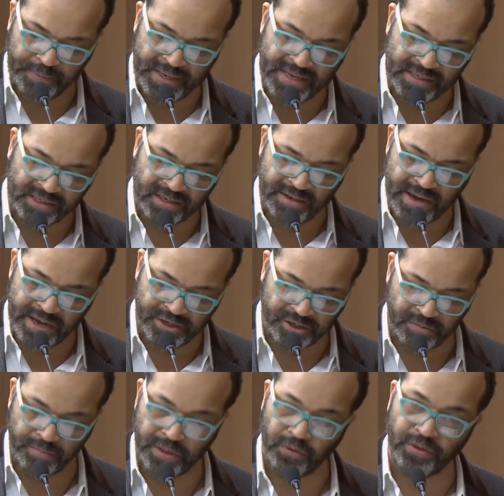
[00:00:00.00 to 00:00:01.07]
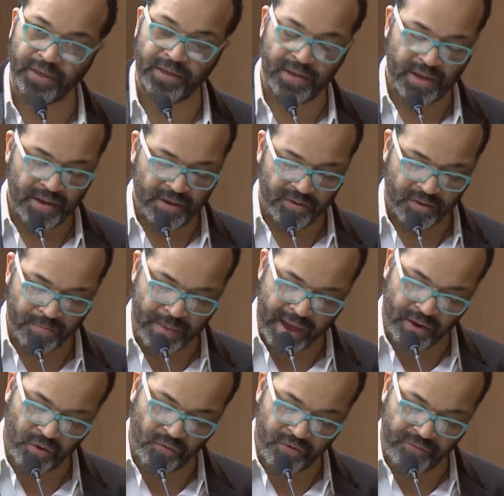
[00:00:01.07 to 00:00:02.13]
peace and nation building, the
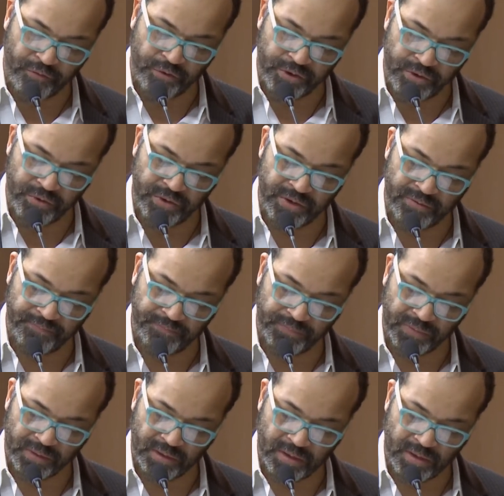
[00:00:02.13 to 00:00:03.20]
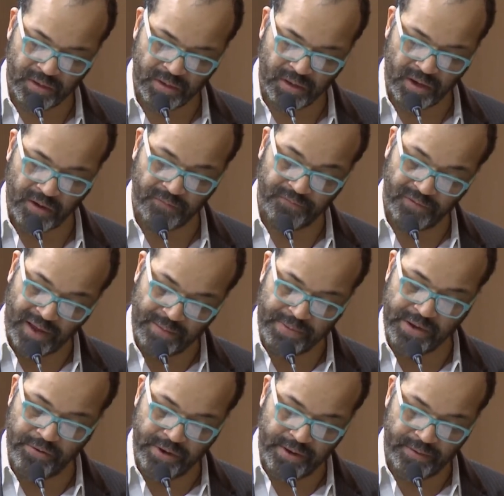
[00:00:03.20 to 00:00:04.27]
Mano River Union of
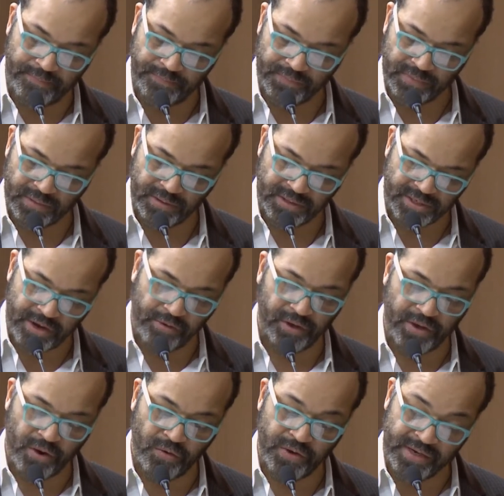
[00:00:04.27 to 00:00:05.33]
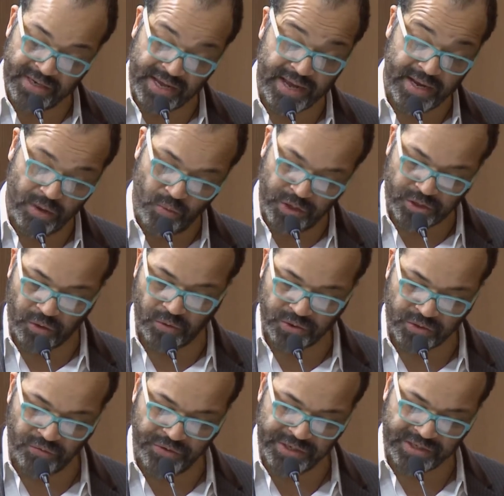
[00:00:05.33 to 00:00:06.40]
Liberia, Sierra Leone, and Guinea, which
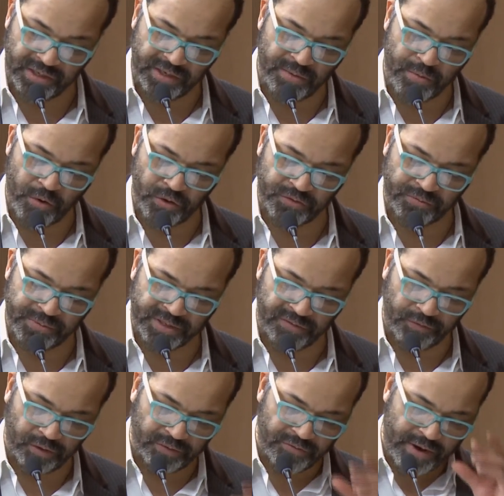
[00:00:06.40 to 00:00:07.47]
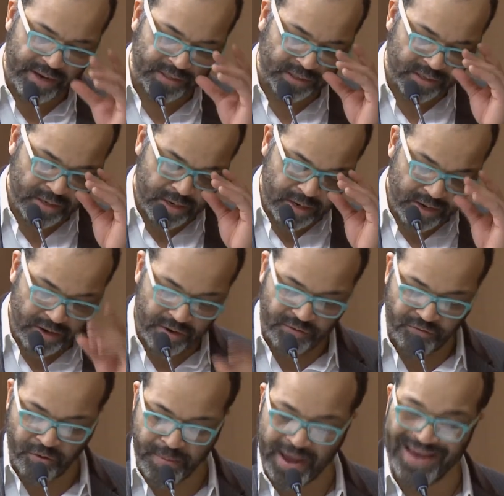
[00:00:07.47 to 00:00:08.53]
also recently emerged from civil unrest,
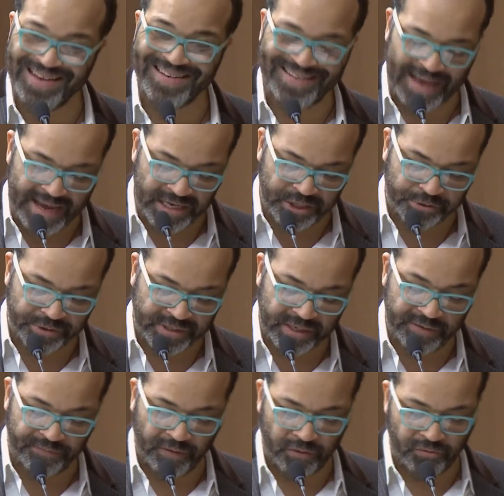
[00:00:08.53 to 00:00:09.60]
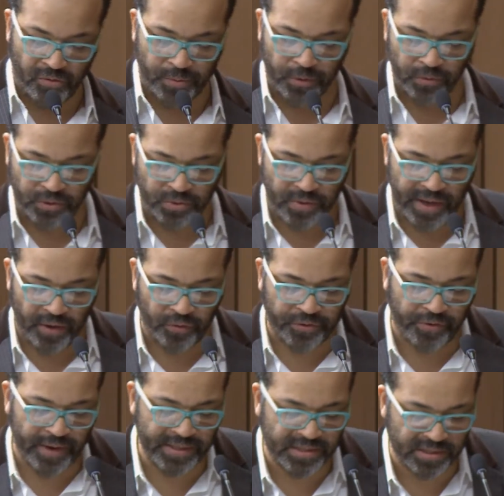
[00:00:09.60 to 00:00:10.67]
remain dangerously vulnerable to a health
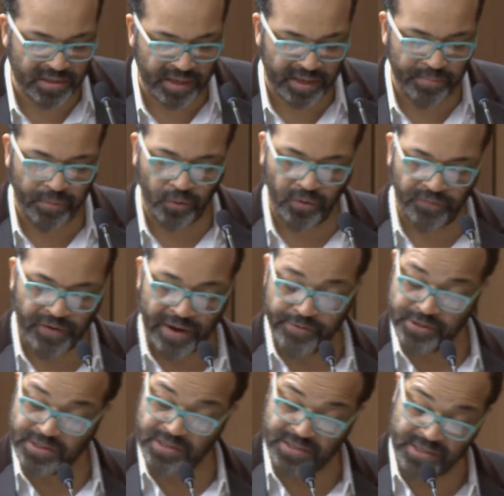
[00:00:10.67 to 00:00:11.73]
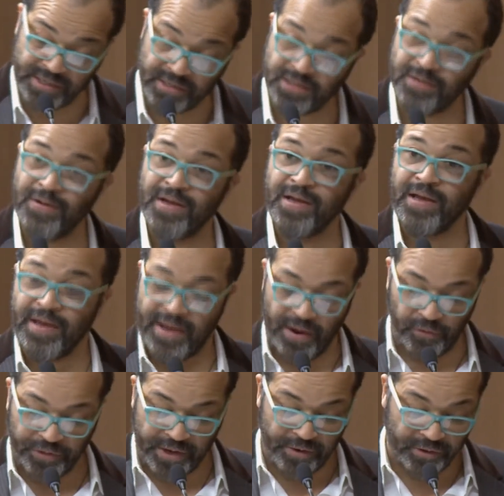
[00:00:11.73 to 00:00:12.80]
crisis like Ebola virus disease.
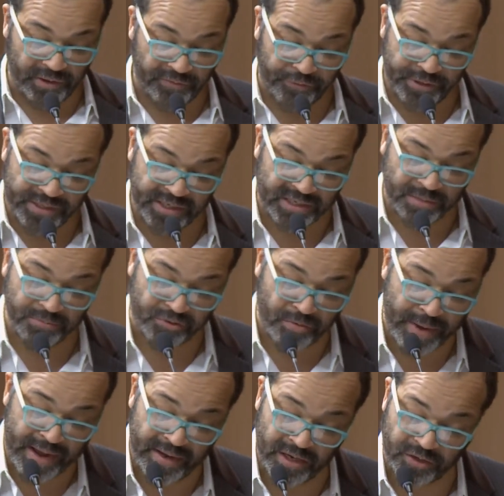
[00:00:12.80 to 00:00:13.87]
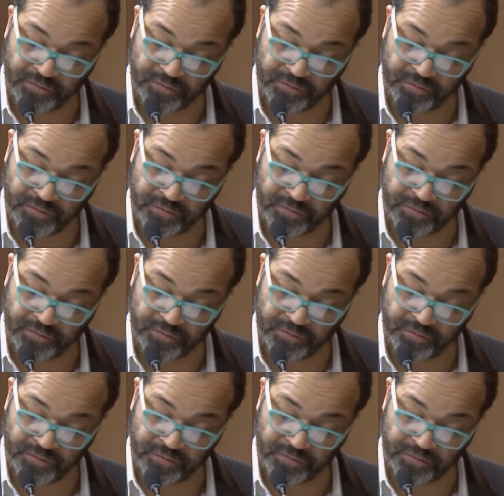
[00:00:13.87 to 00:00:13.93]
Healthcare delivery systems remained as